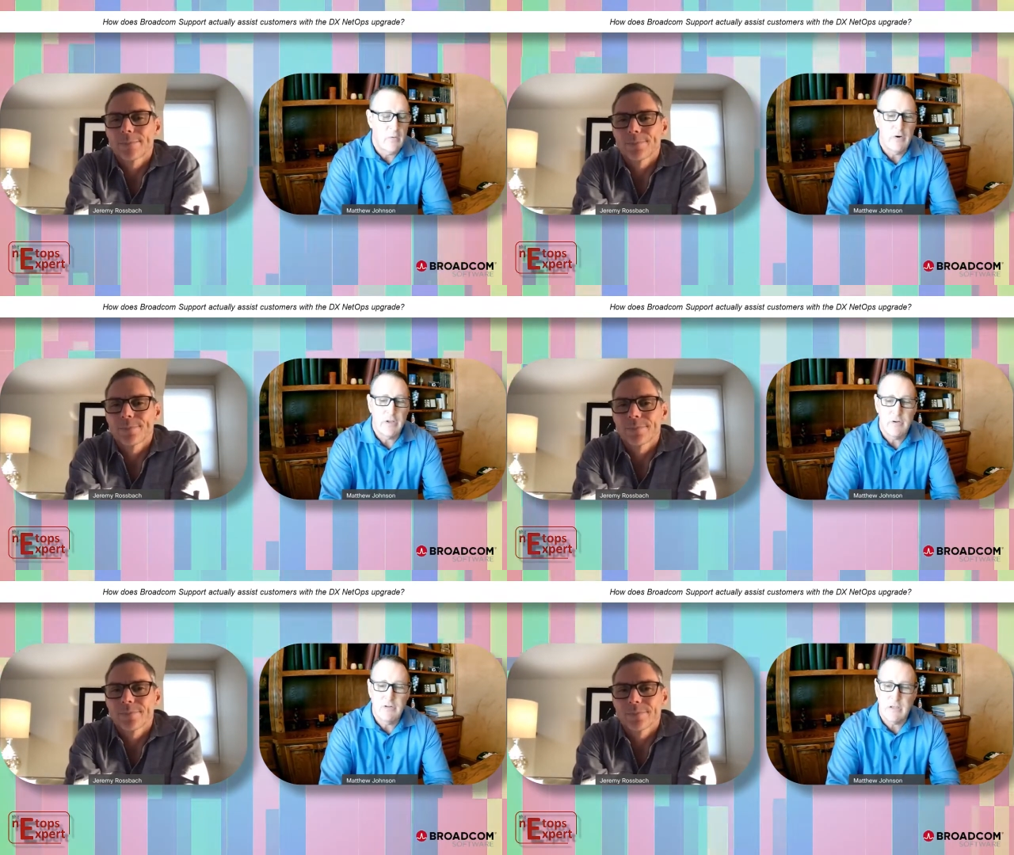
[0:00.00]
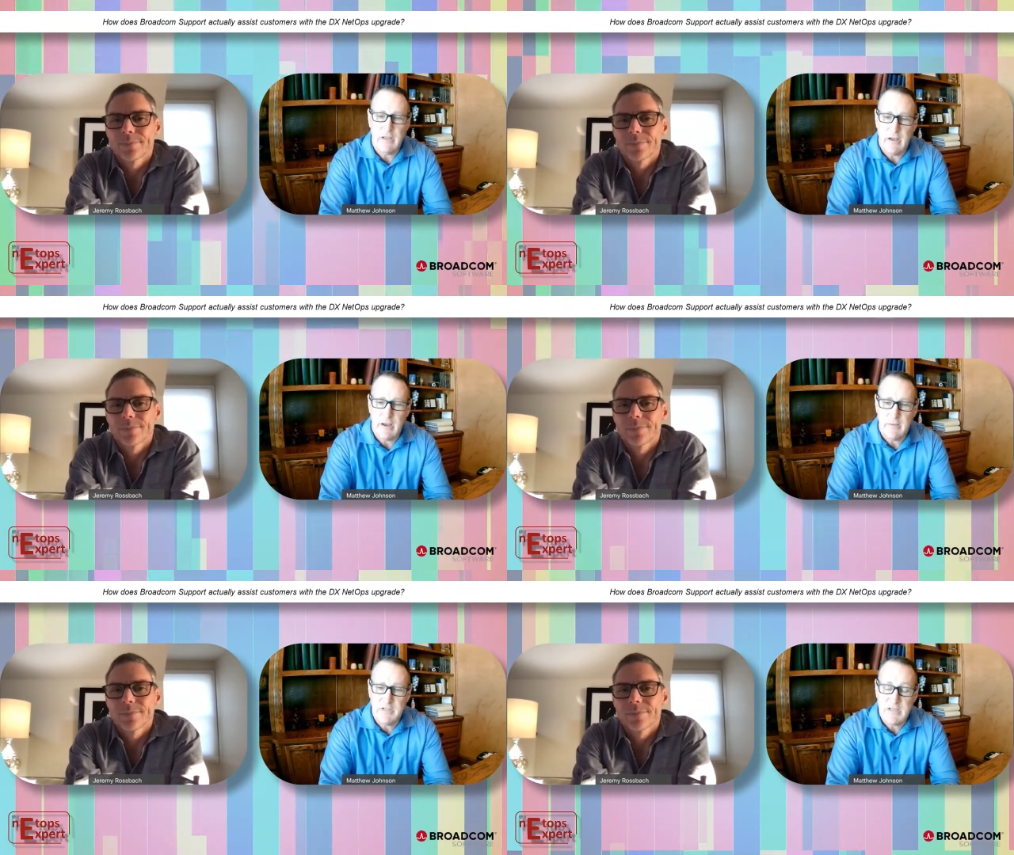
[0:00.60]
Speaker 1: we're usually
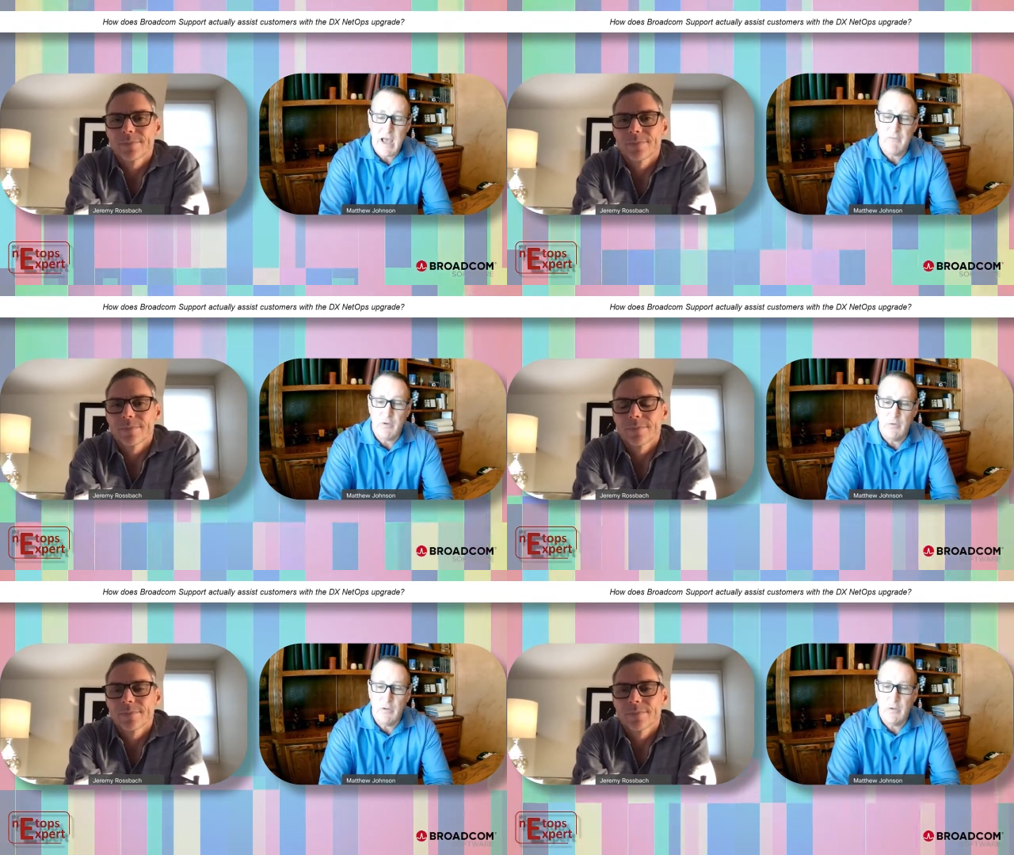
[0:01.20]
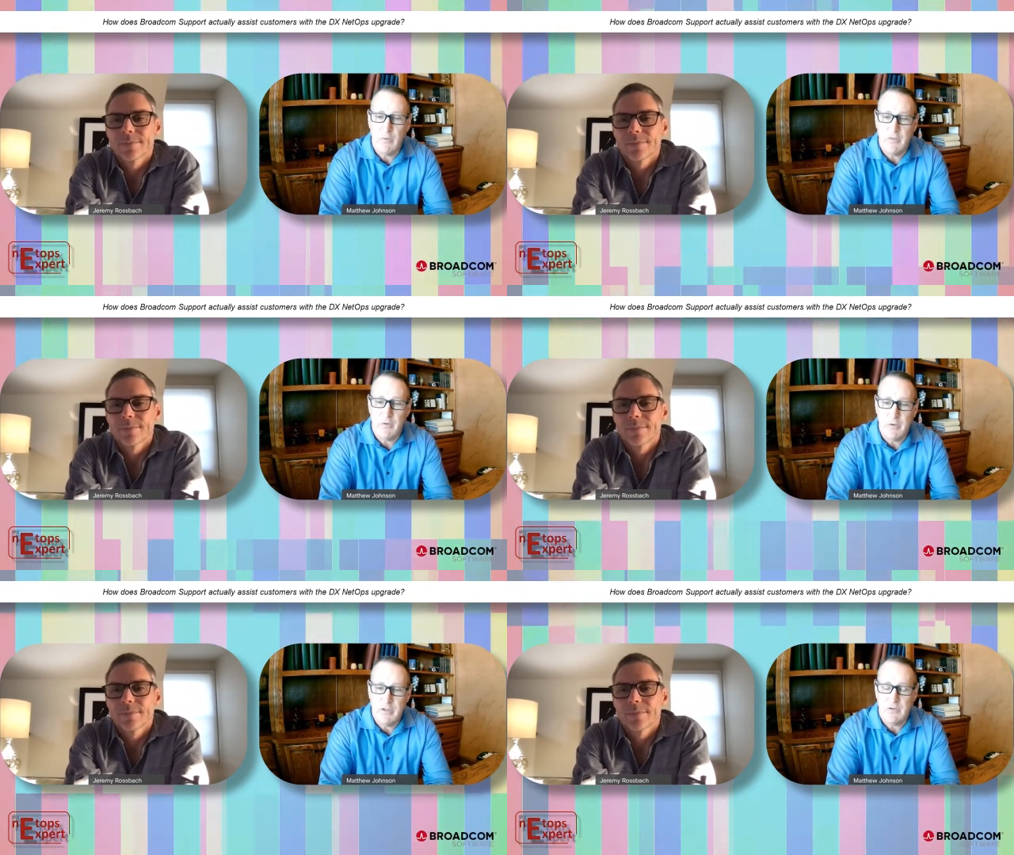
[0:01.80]
um, staffed only with
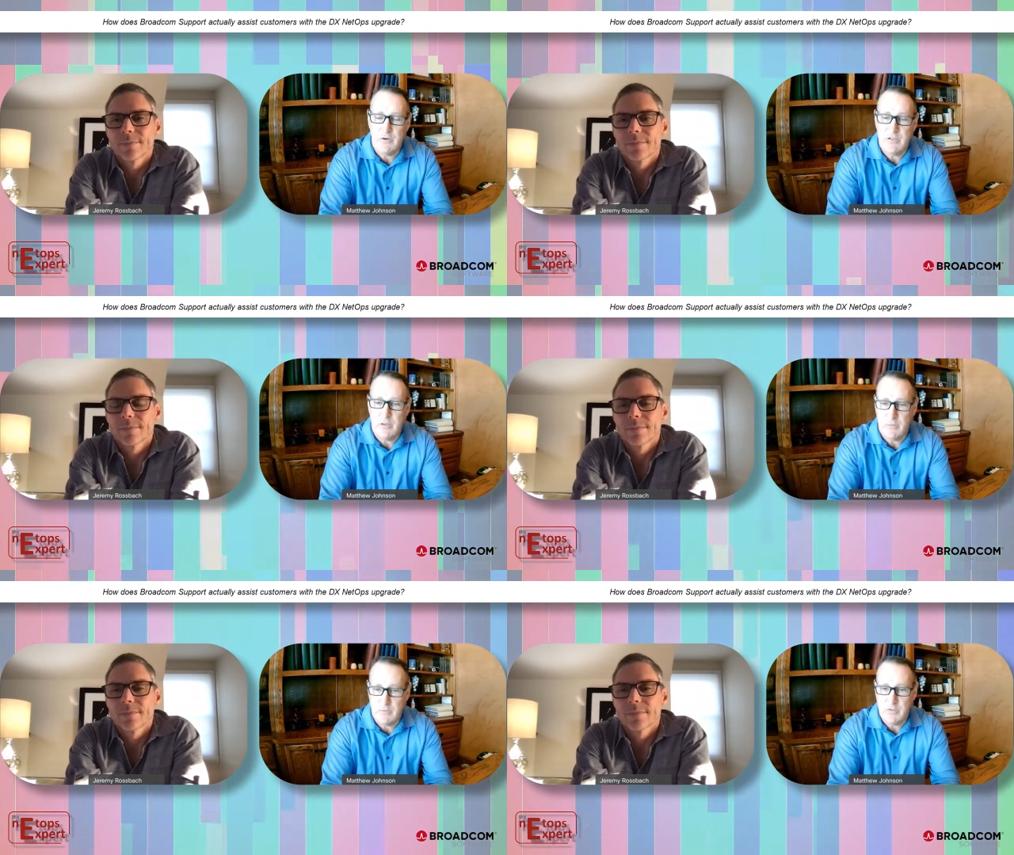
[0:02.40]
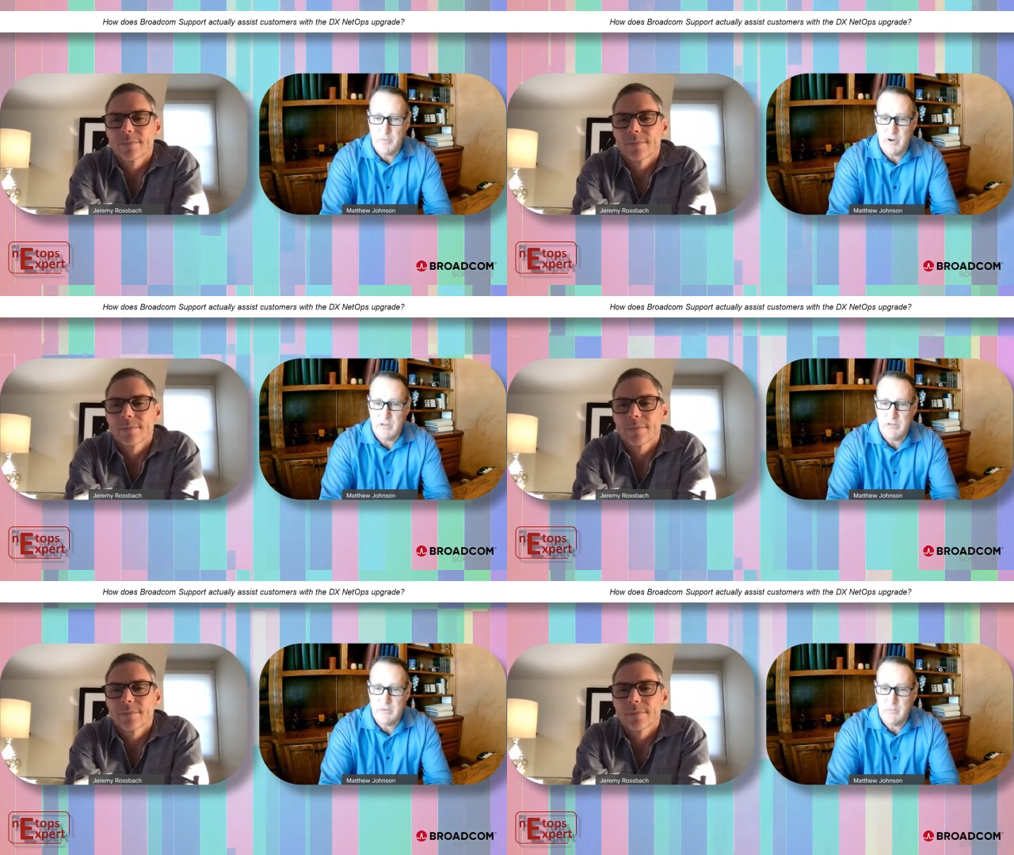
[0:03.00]
a resource that will
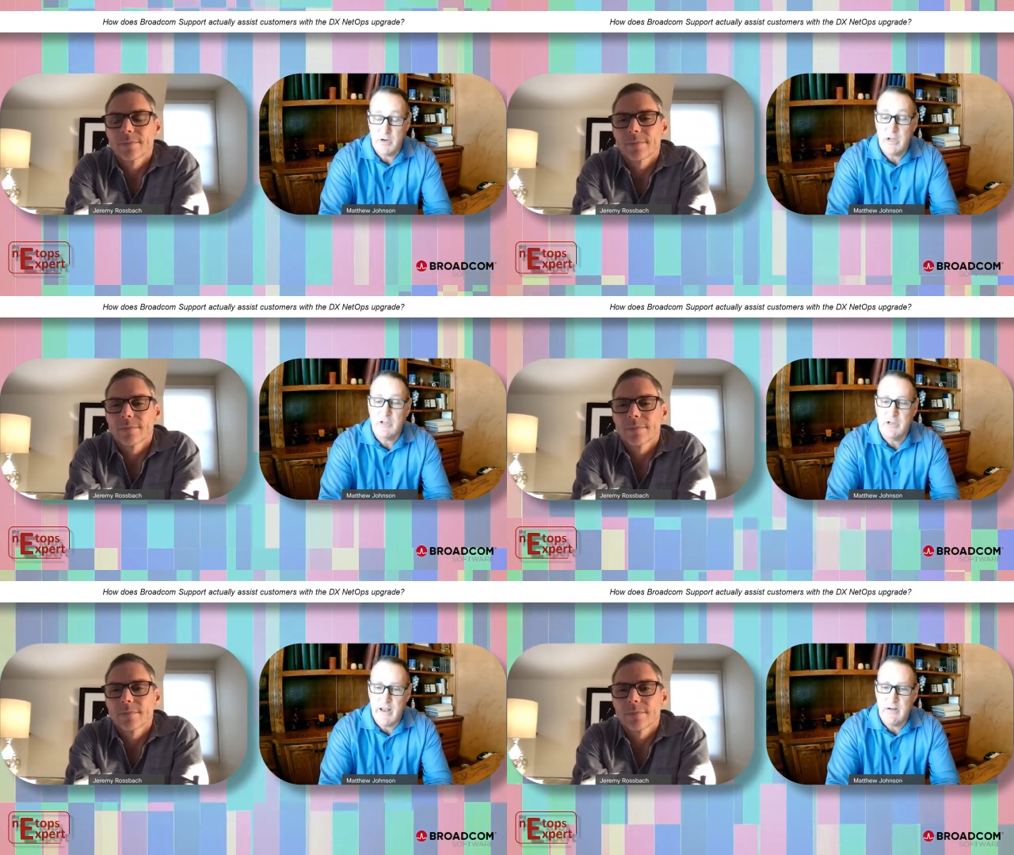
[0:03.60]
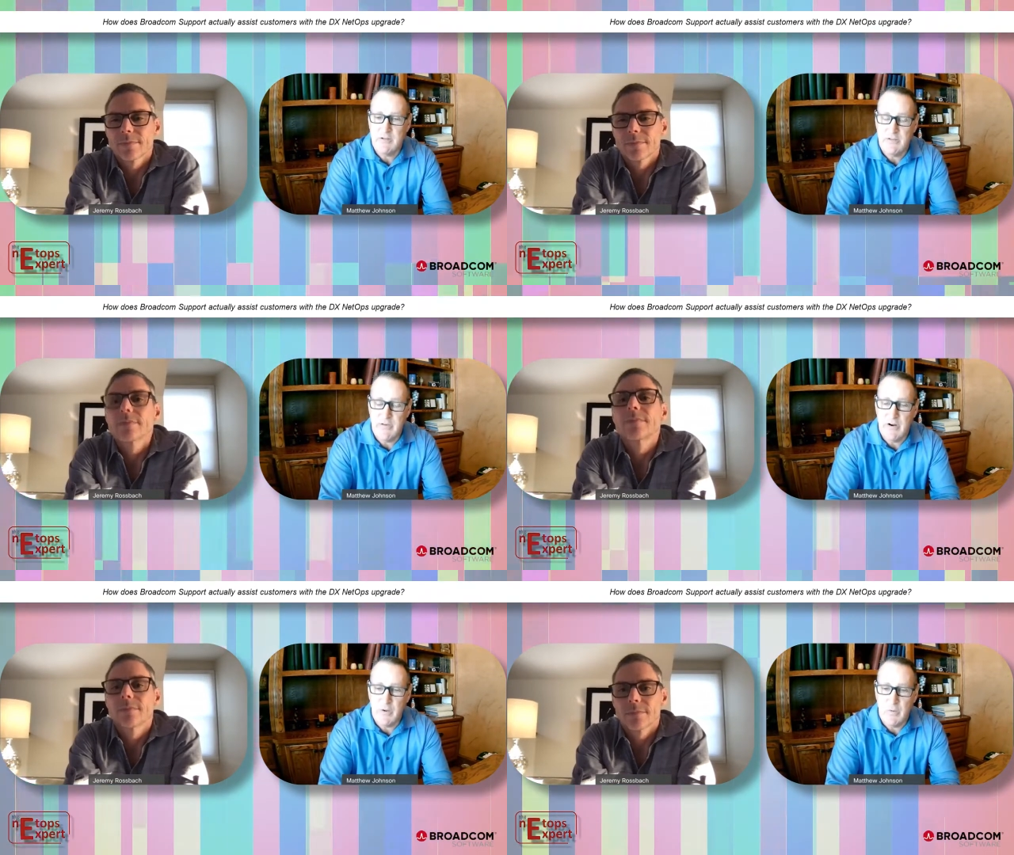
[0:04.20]
respond to production down
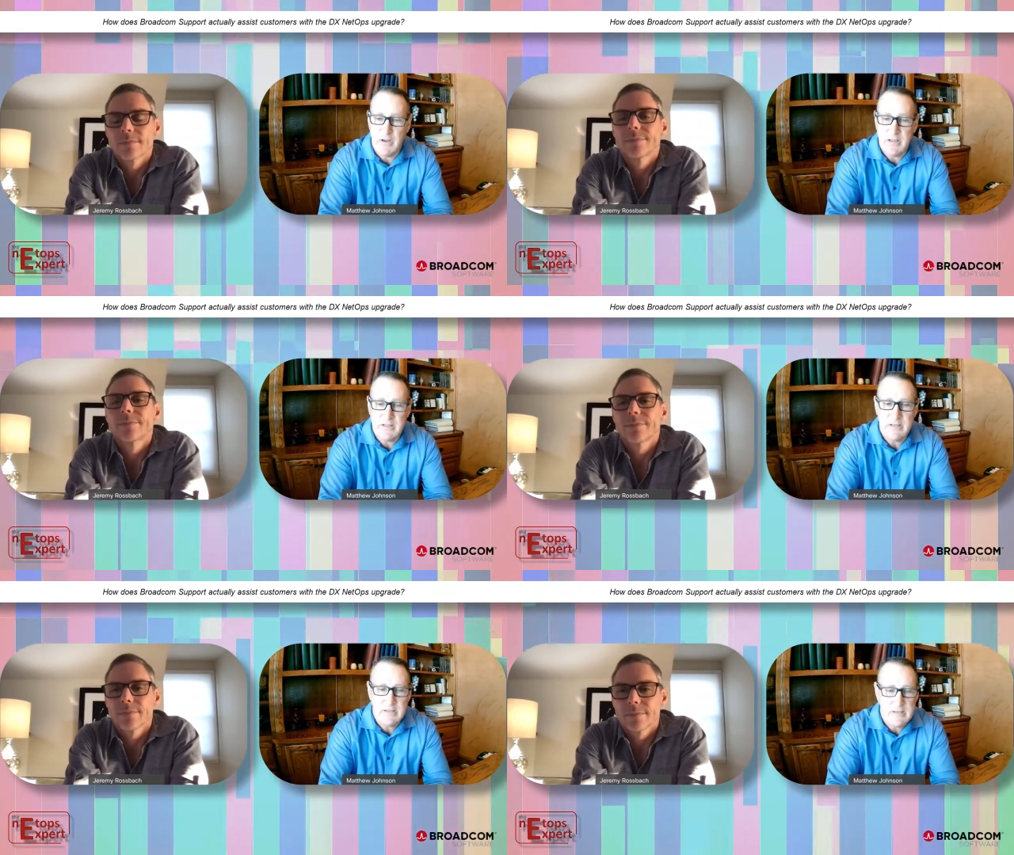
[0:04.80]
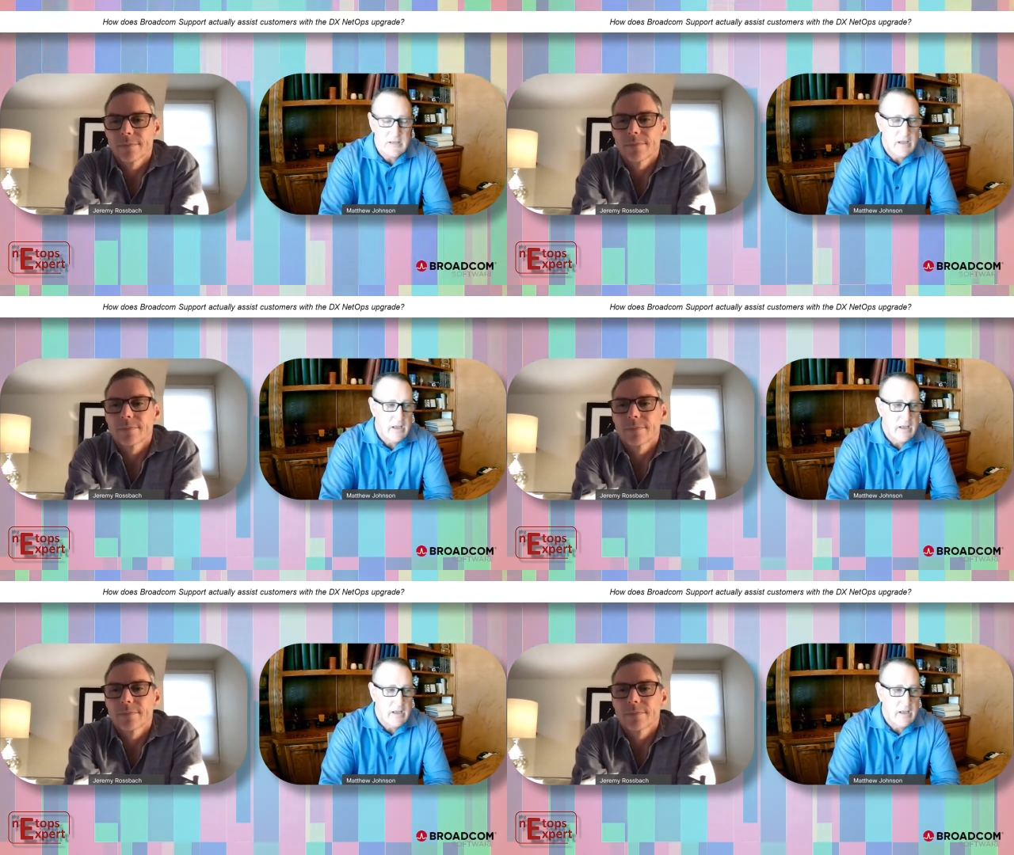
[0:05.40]
severity one instance